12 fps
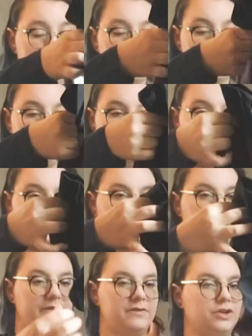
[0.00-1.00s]
under, but
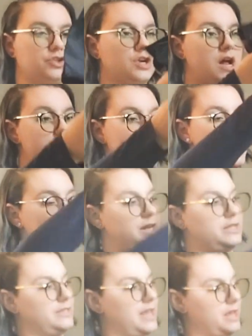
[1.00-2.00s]
we'll give it a try. It
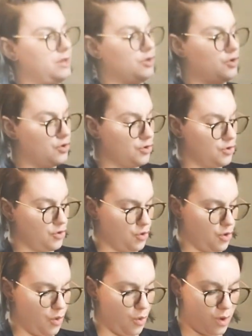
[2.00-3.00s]
is a
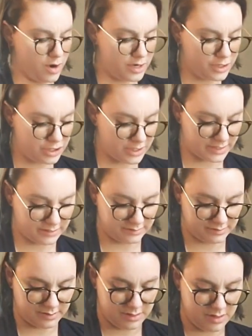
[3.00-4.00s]

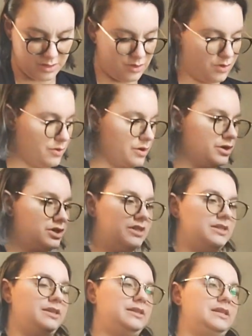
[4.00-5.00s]
gorgeous,
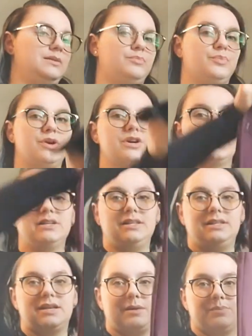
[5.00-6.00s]
gorgeous deep
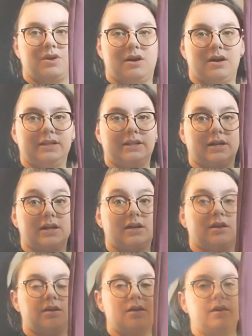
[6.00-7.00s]
burgundy type
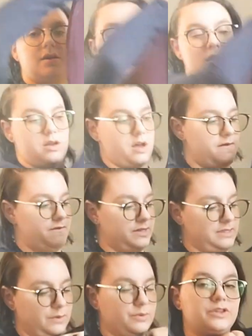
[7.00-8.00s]
color.
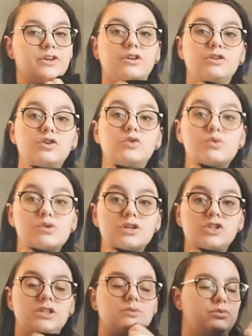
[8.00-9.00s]
Obviously would look
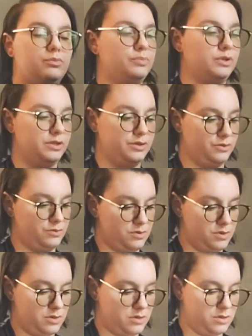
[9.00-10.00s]
gorgeous with blue.